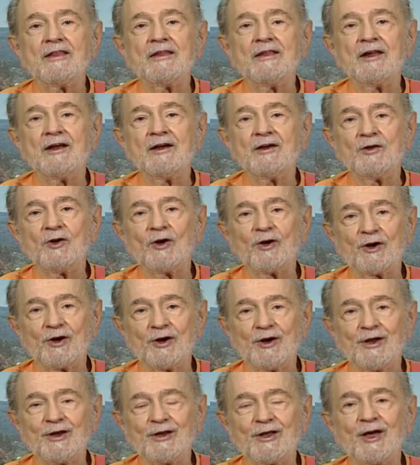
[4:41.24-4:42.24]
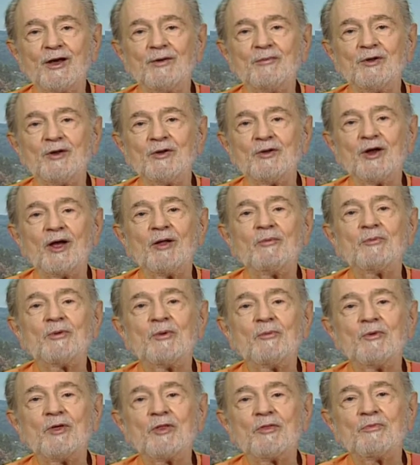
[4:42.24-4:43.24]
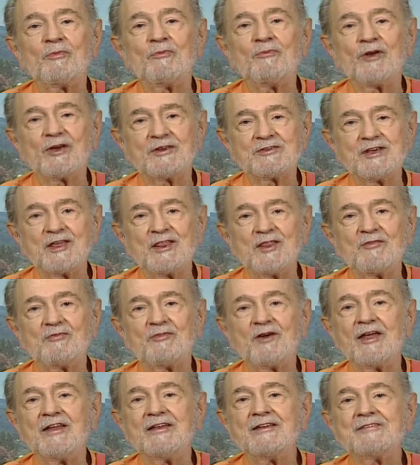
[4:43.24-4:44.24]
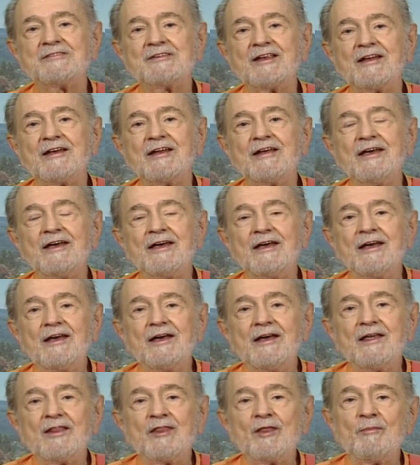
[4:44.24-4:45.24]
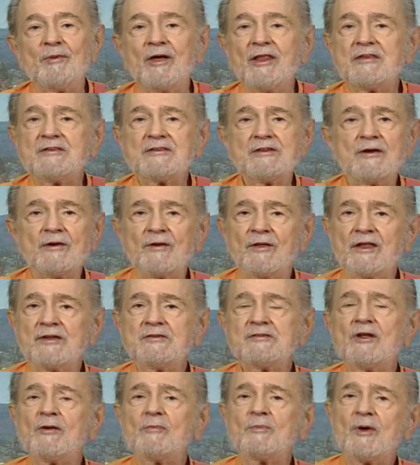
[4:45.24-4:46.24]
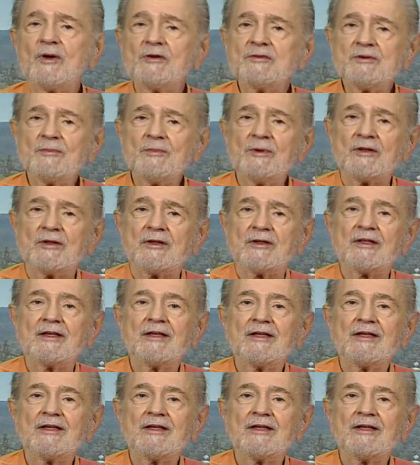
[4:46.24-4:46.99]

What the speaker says: their daughter had come and helped him with fixing the fence. And the mother said, oh, that's not possible.